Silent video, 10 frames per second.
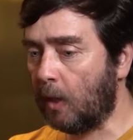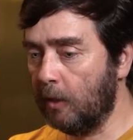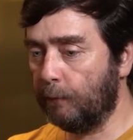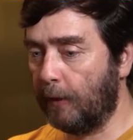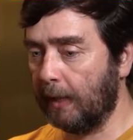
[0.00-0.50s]

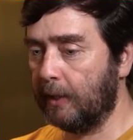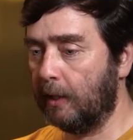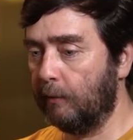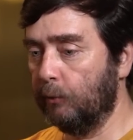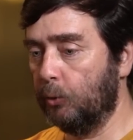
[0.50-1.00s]
And the fact
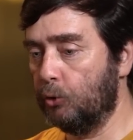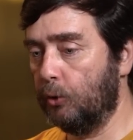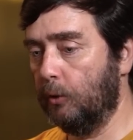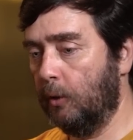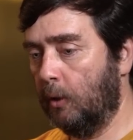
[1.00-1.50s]
that
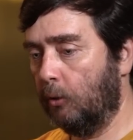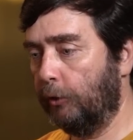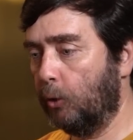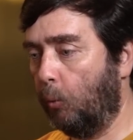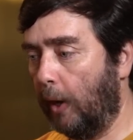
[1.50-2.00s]
evolution
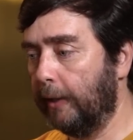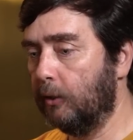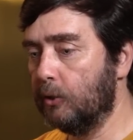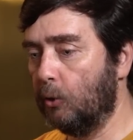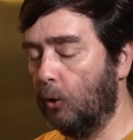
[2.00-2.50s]

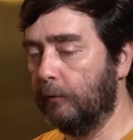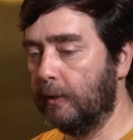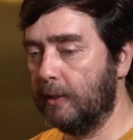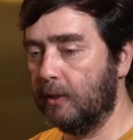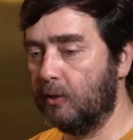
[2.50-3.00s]
requires all of
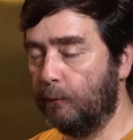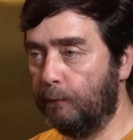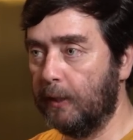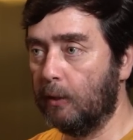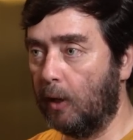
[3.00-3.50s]
these things to
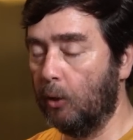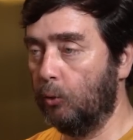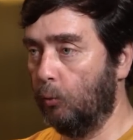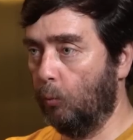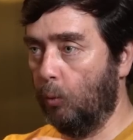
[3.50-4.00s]
figure
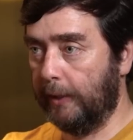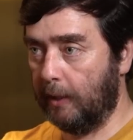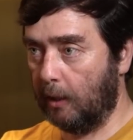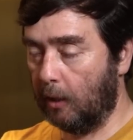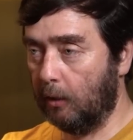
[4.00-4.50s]
out what
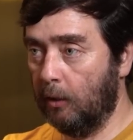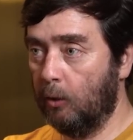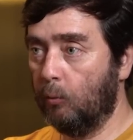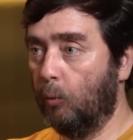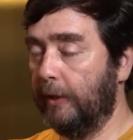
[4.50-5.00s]
they are,
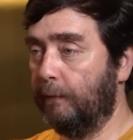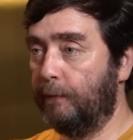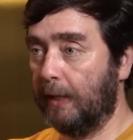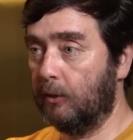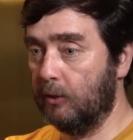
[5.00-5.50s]
what
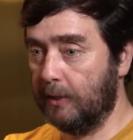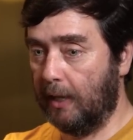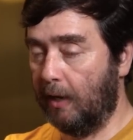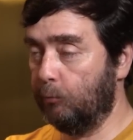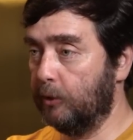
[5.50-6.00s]
effectors
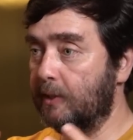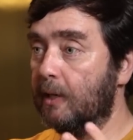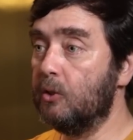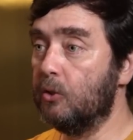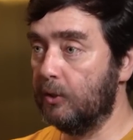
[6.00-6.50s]
they have, what
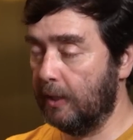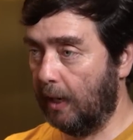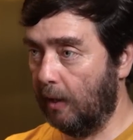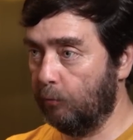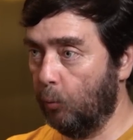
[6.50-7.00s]
sensors they
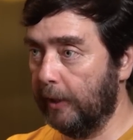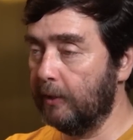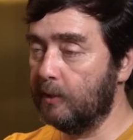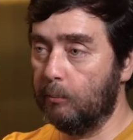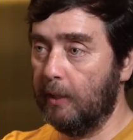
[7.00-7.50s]
have, where
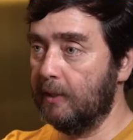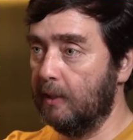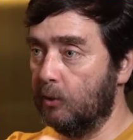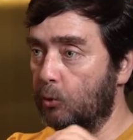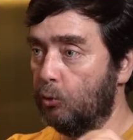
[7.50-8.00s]
does it make
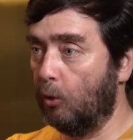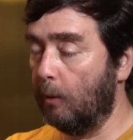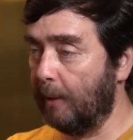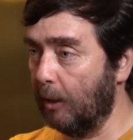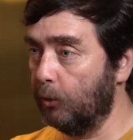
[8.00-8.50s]
sense to
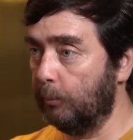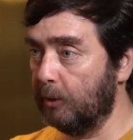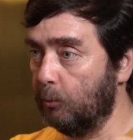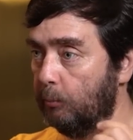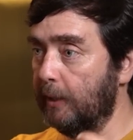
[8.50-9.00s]
draw a boundary
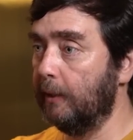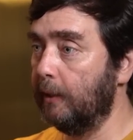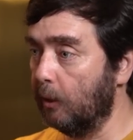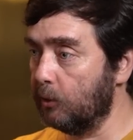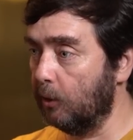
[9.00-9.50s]
between me and
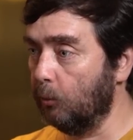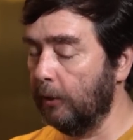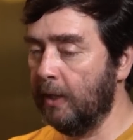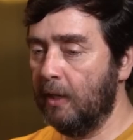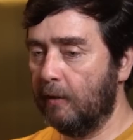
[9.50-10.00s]
the outside world?